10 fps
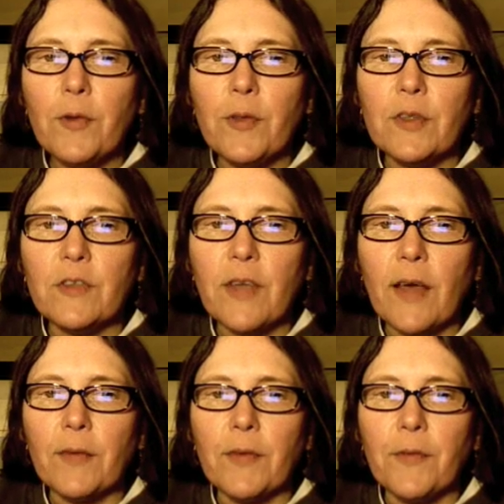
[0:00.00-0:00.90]
than just
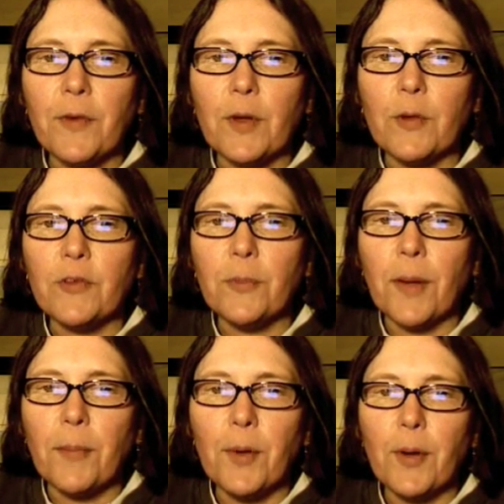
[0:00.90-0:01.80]
having the footnotes in my
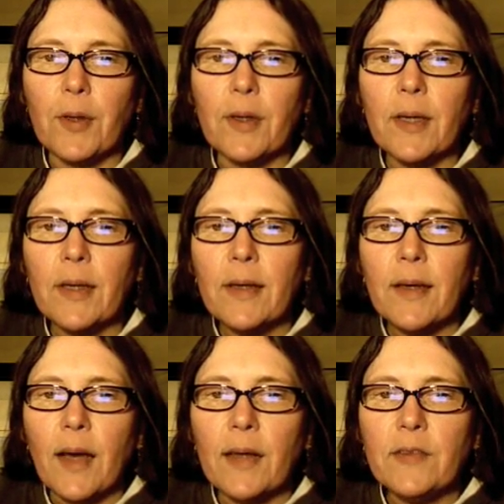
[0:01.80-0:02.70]
book.
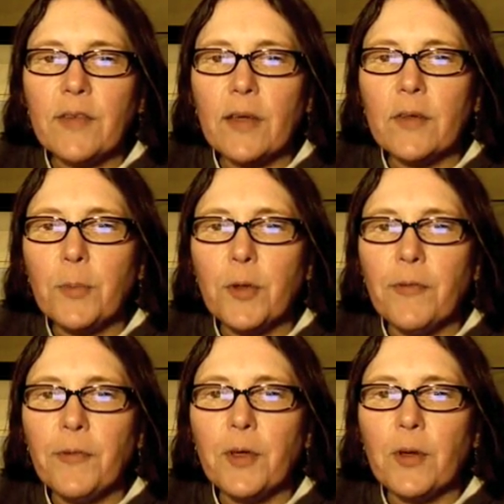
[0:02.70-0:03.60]
I decided to put a
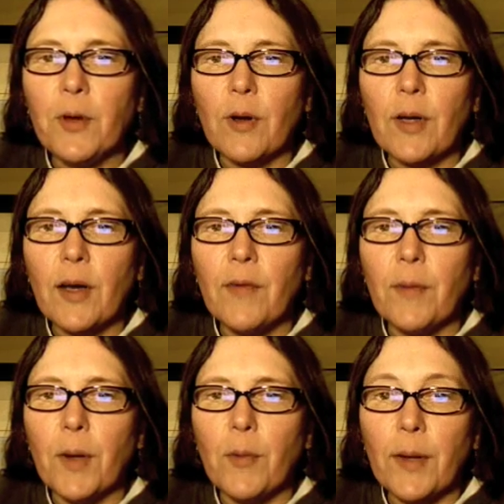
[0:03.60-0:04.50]
footnote archive on
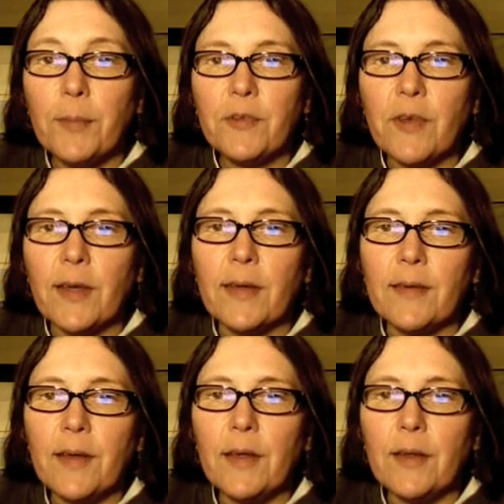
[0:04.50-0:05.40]
my website
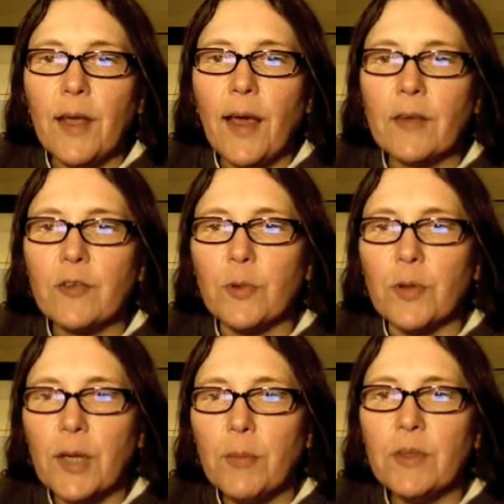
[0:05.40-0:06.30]
containing the actual
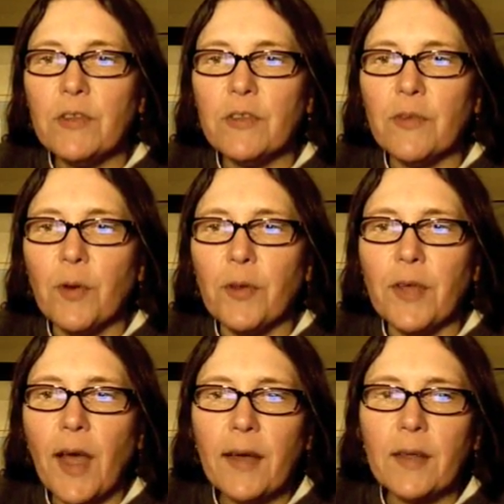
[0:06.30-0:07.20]
images of all the
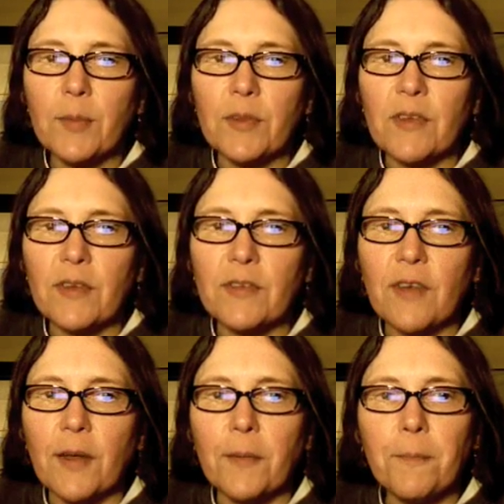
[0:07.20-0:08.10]
documents I cite.